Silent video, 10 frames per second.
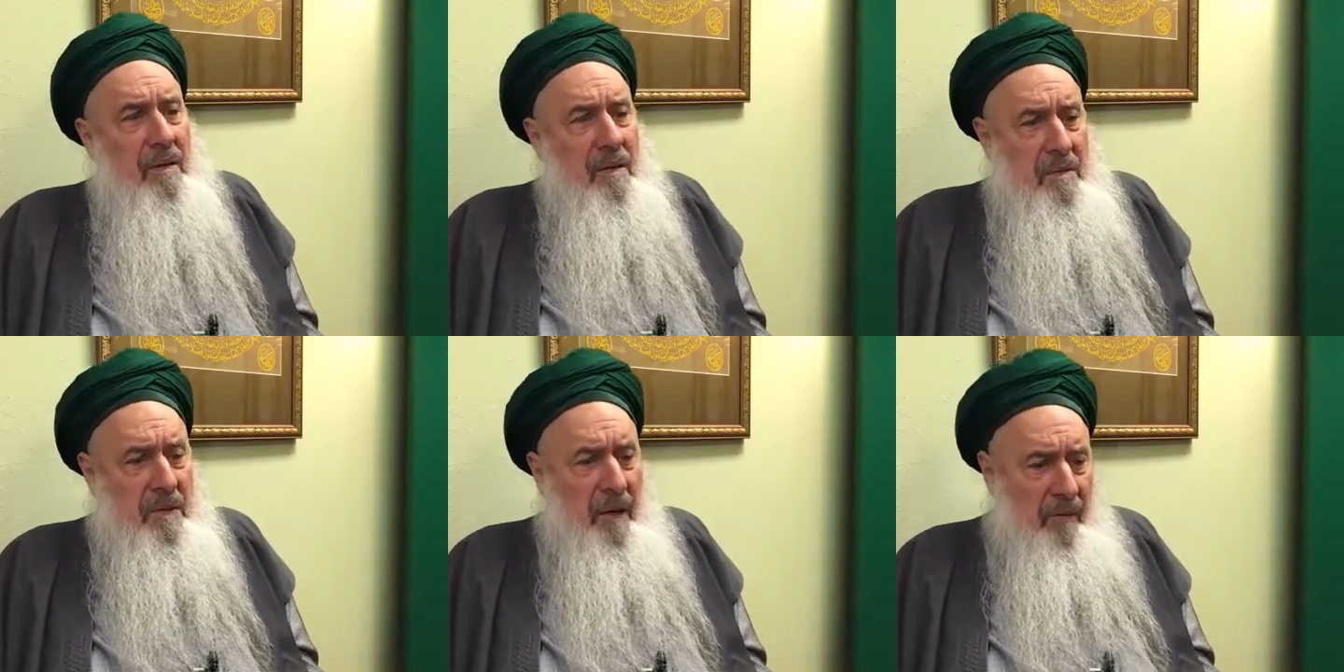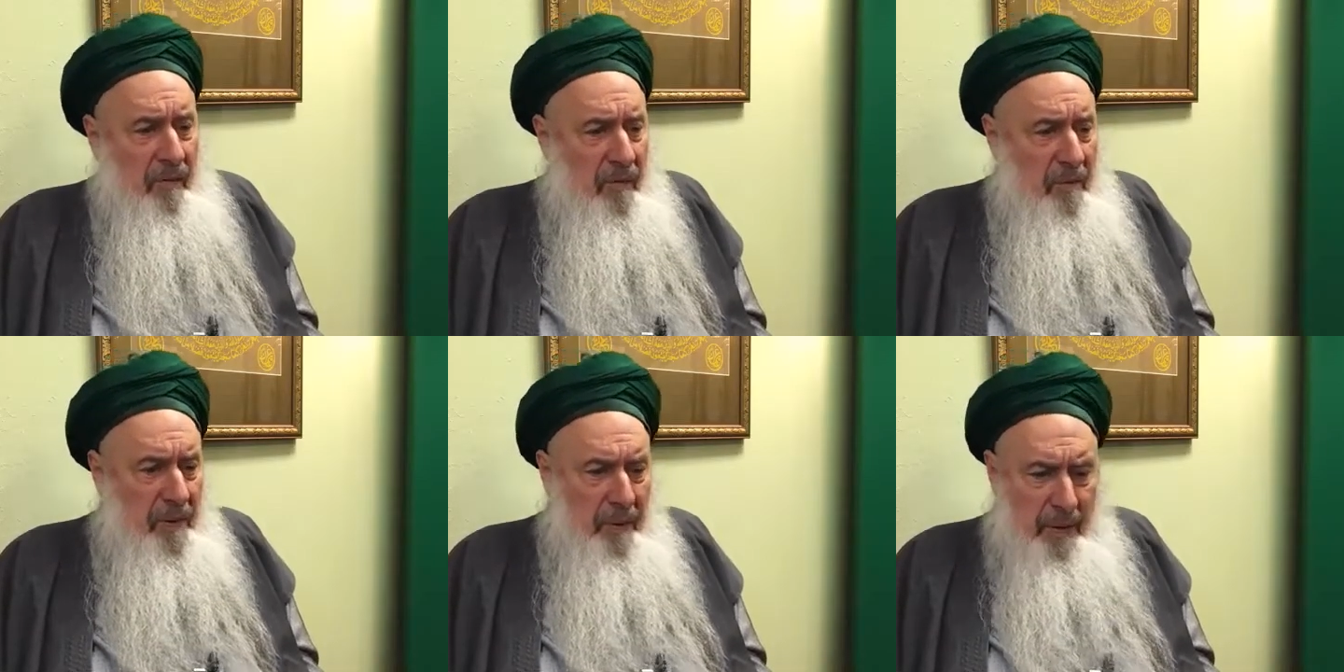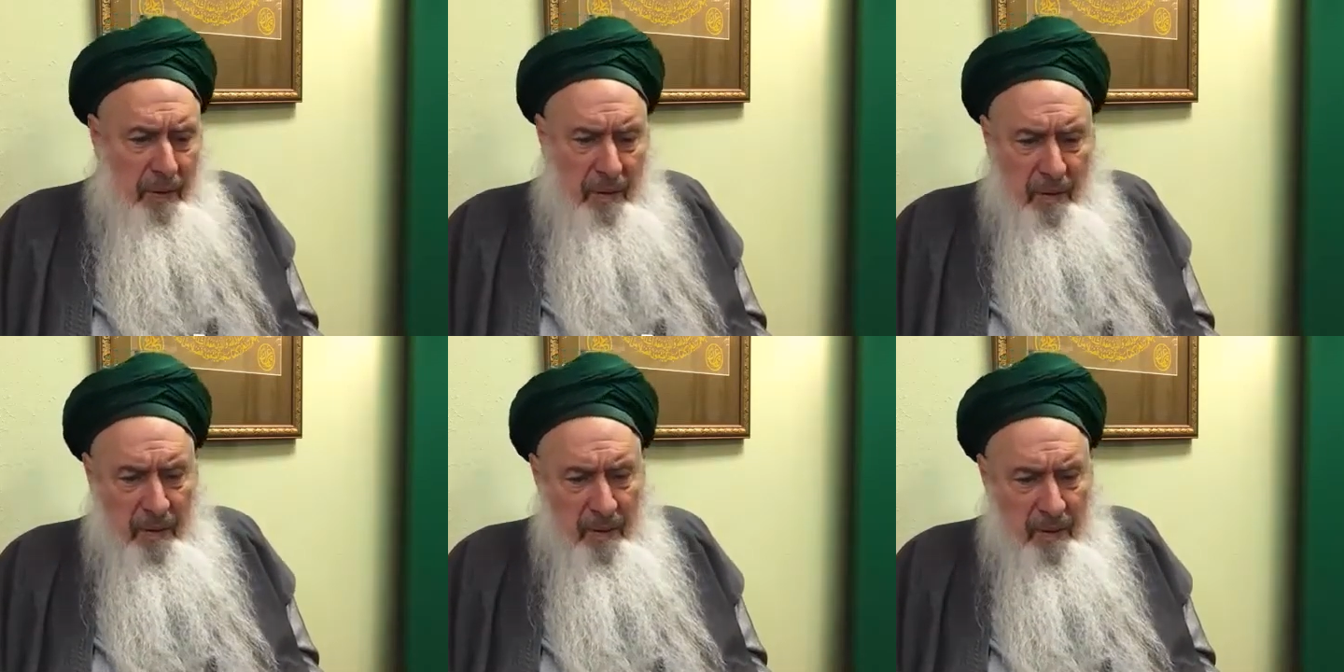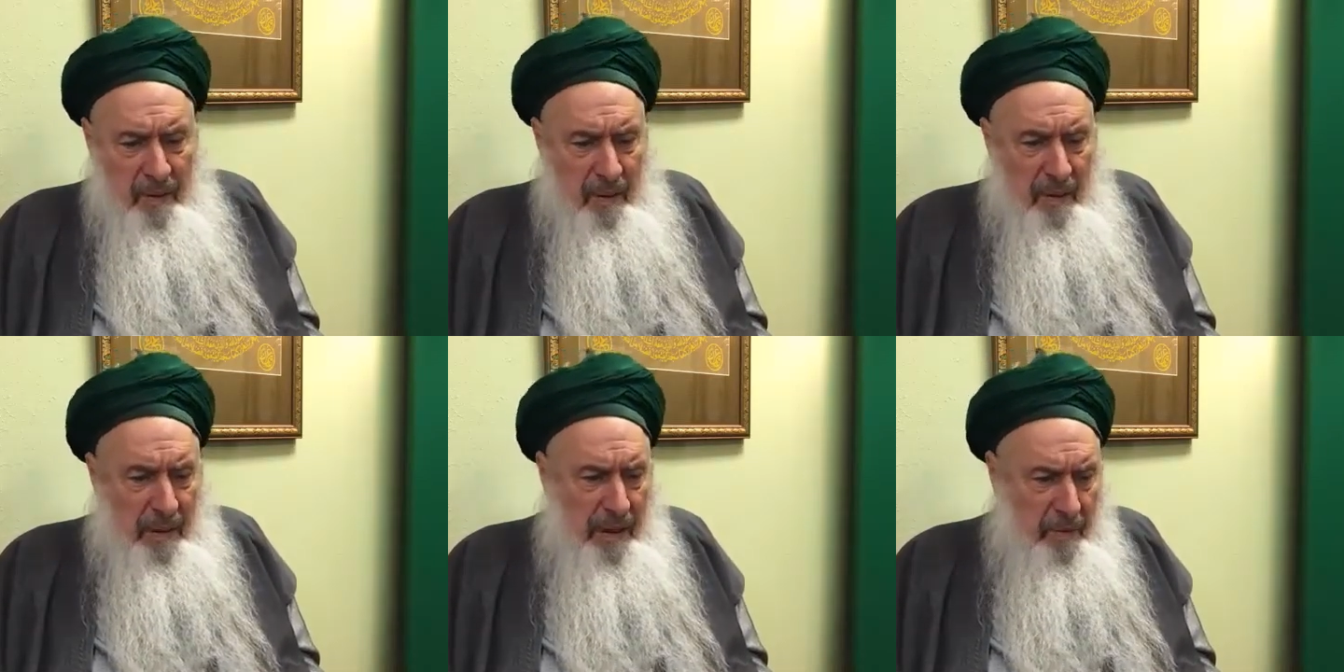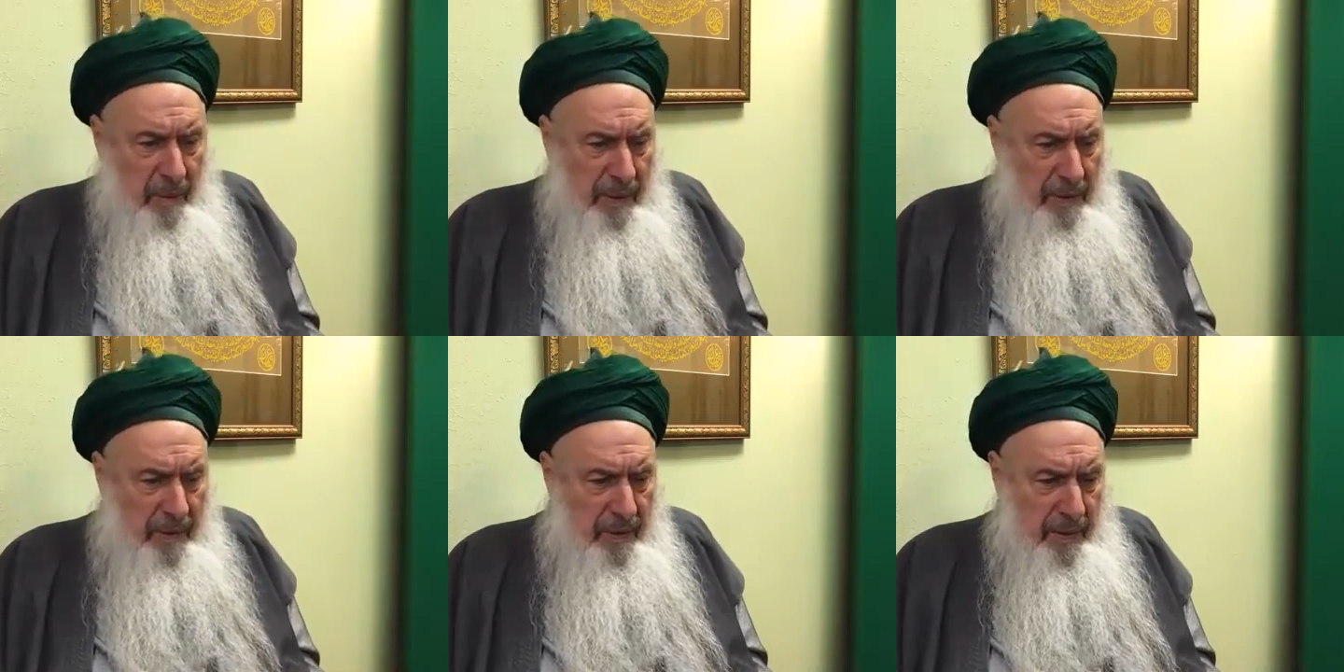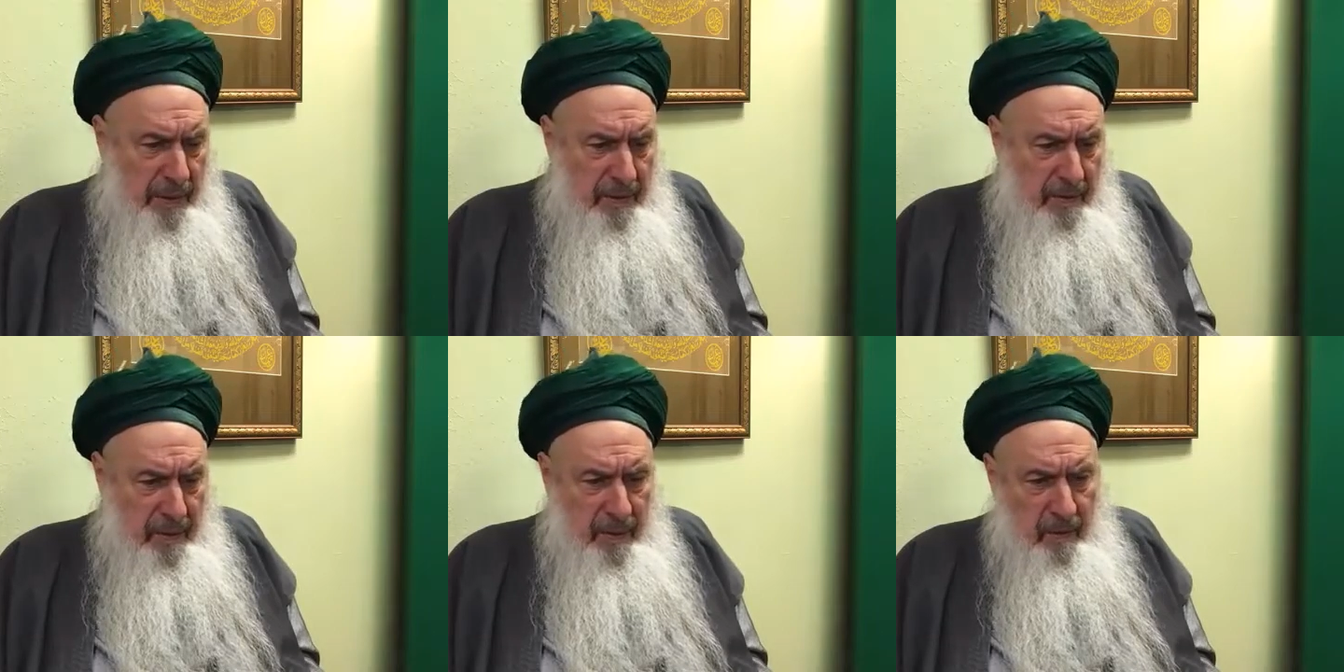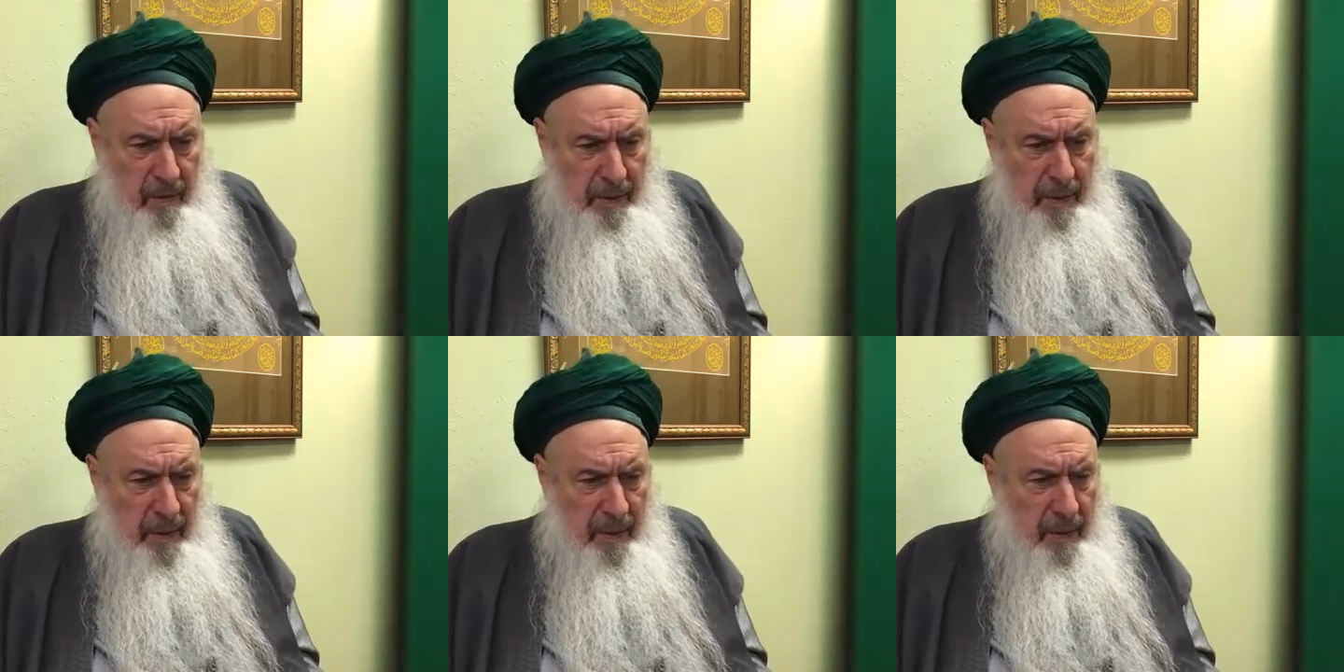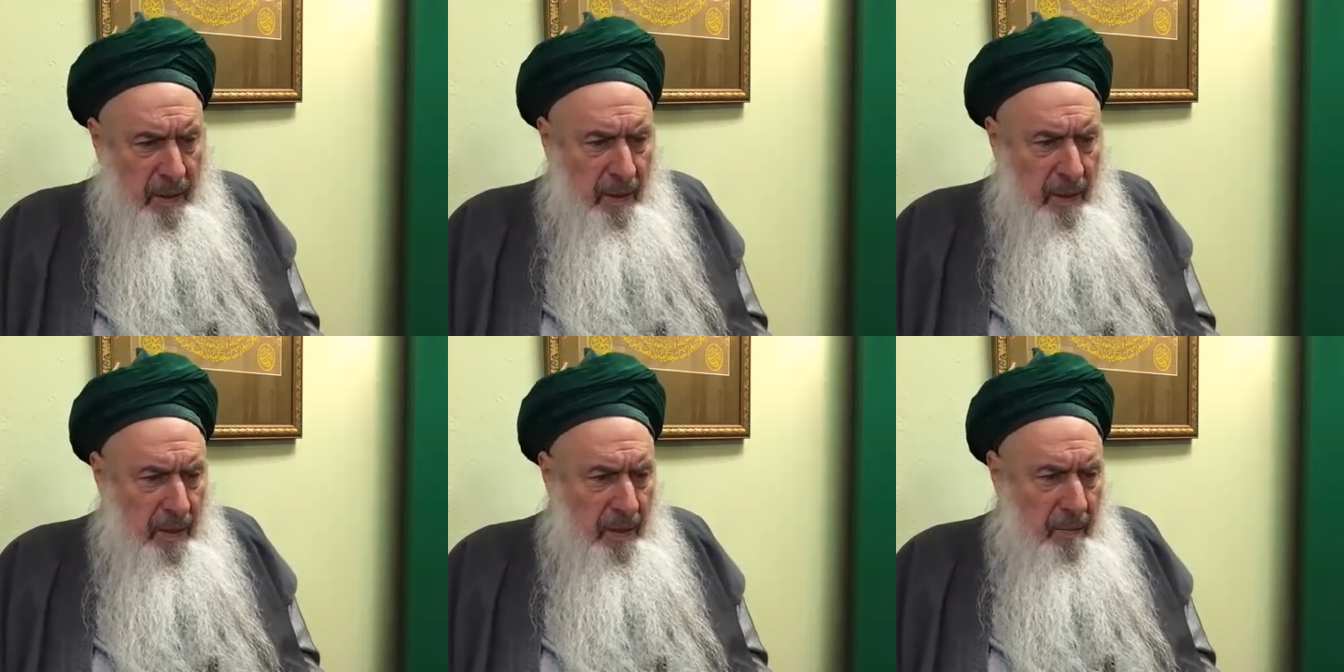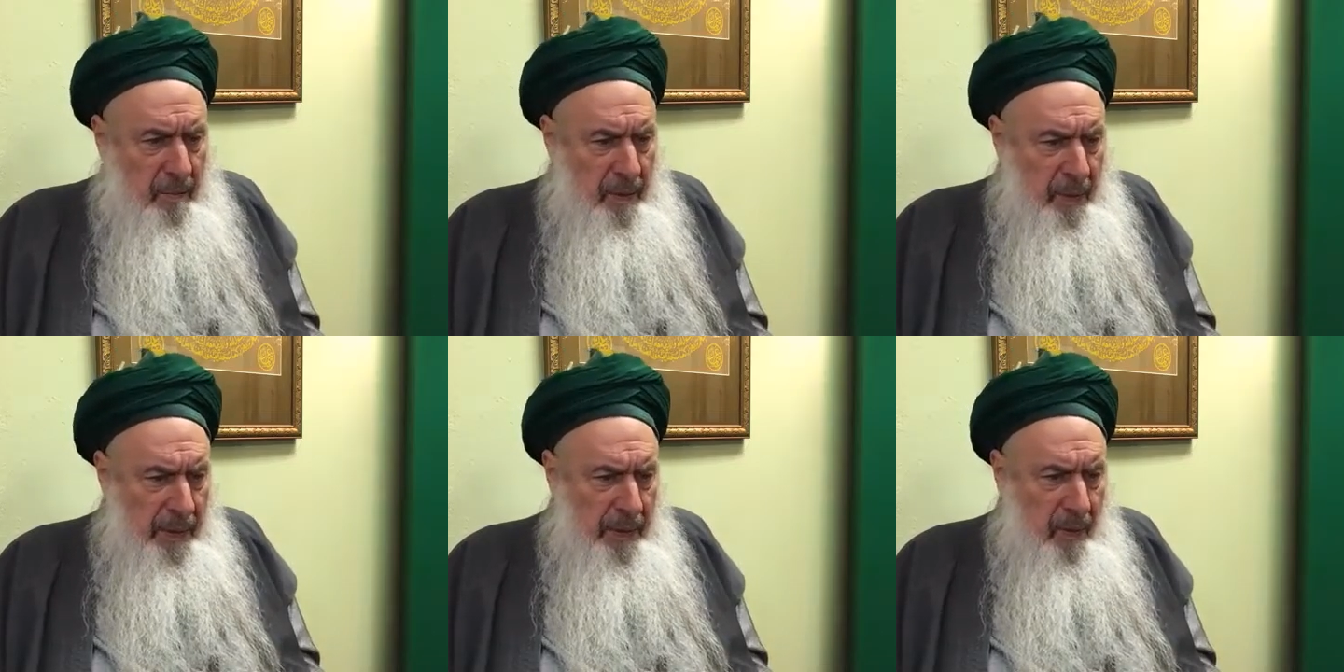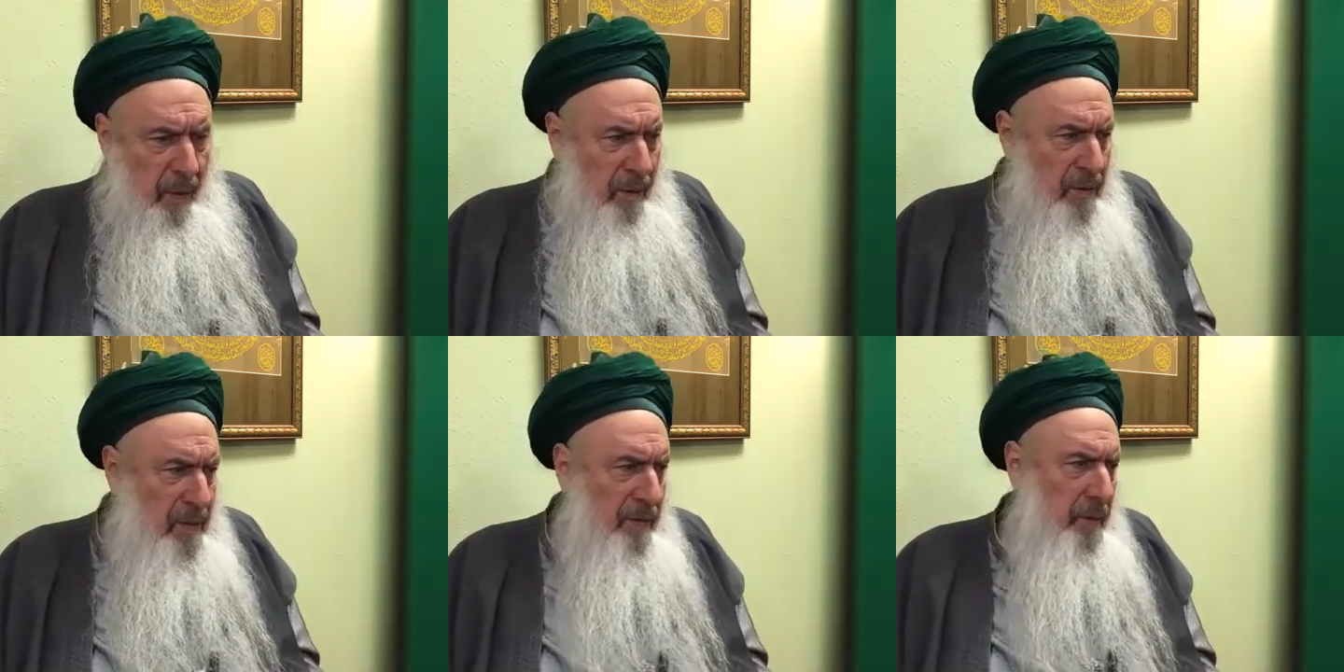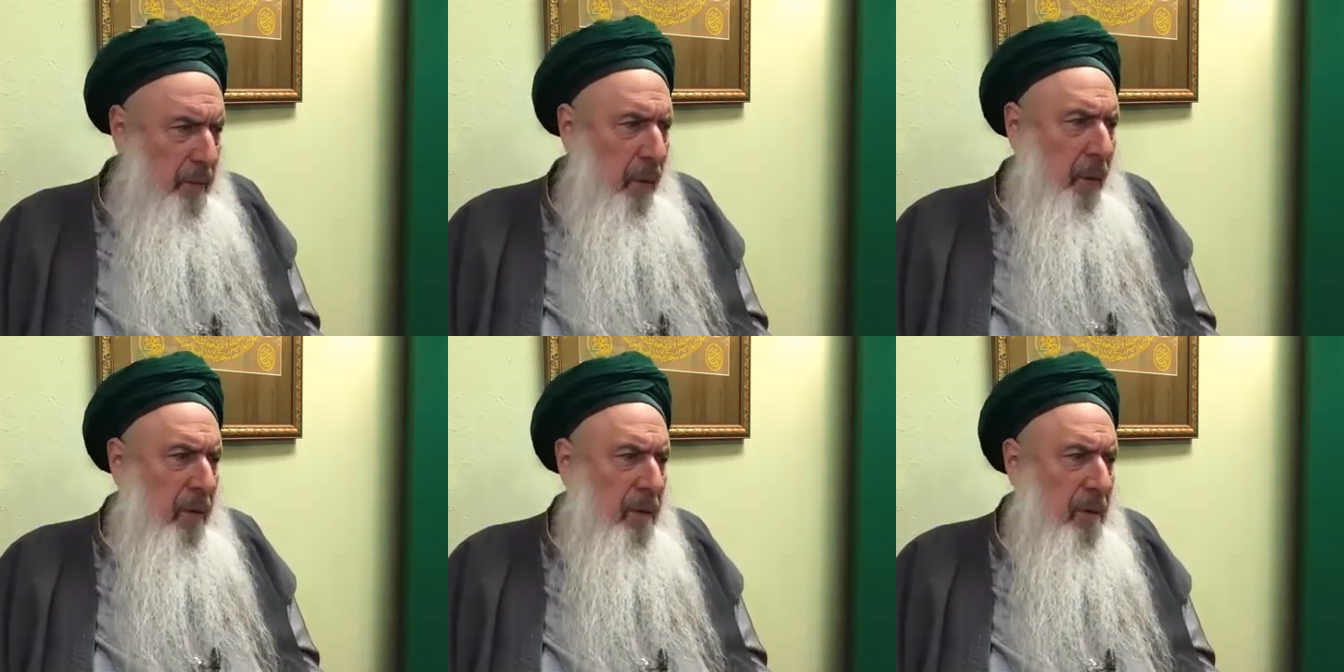themselves between, as Muhammad Shaykh Nazim said to me, between the horns of a bull.